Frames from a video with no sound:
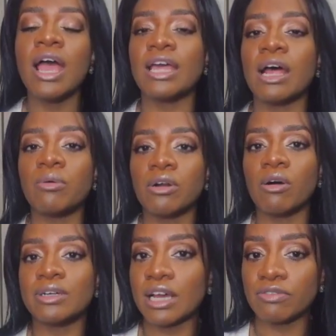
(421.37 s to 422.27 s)
And I would
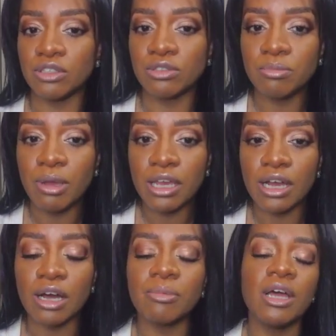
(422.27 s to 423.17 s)
always have to use
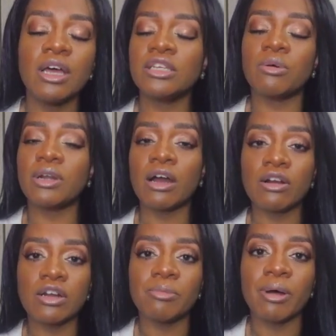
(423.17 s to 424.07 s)
makeup. So when I
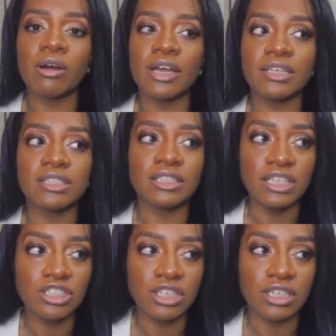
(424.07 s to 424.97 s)
heard about
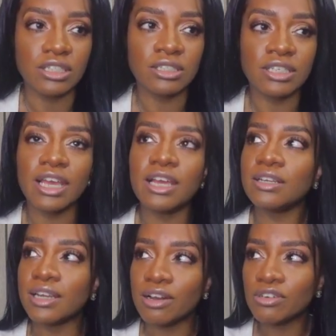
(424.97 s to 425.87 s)
extensions, it
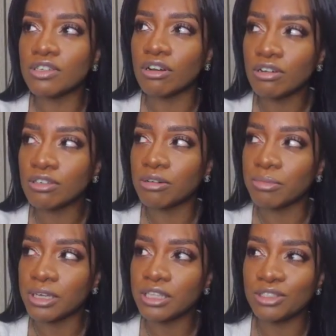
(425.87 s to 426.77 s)
had never dawned on
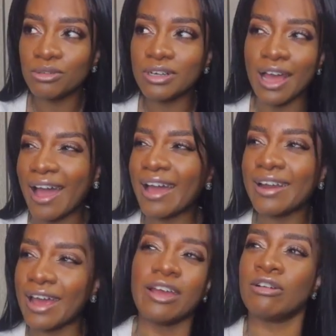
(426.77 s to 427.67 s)
me that you could add
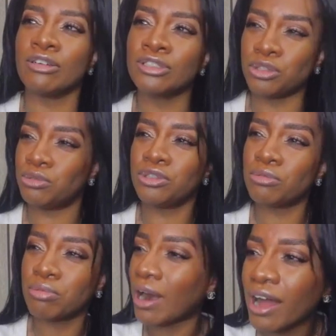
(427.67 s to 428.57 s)
hairs to your
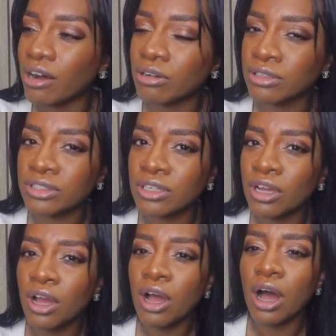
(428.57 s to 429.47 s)
brows.
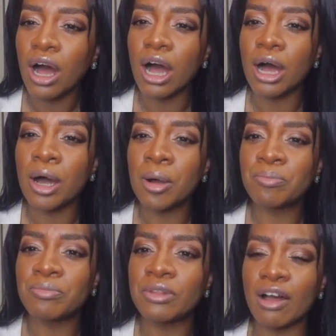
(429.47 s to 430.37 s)

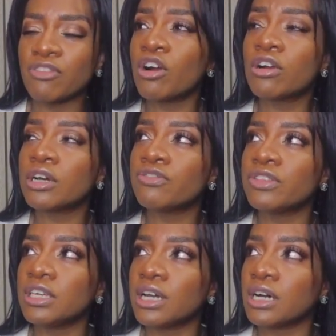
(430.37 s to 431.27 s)
I've heard of
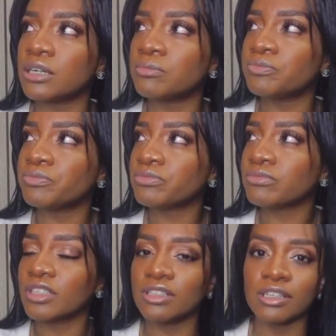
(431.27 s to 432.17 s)
the
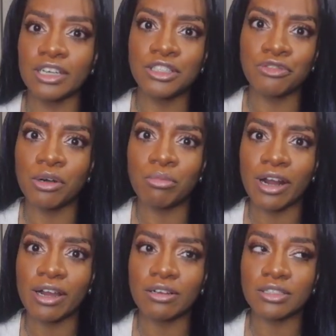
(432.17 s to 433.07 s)
lace front
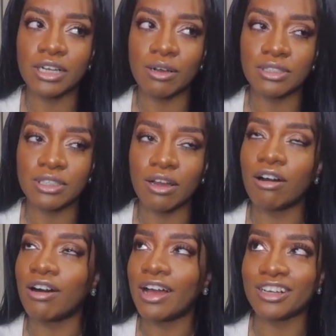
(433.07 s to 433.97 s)
brows, and I was like,
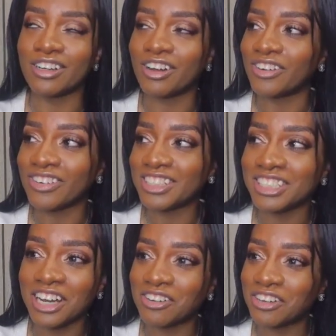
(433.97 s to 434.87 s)
oh heck no,
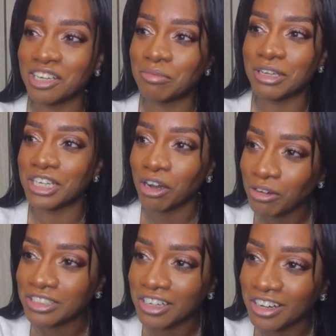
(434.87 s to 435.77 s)
you're not gonna get me a
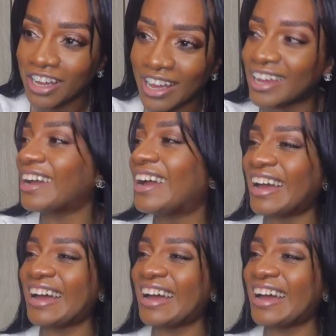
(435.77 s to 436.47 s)
nose, okay?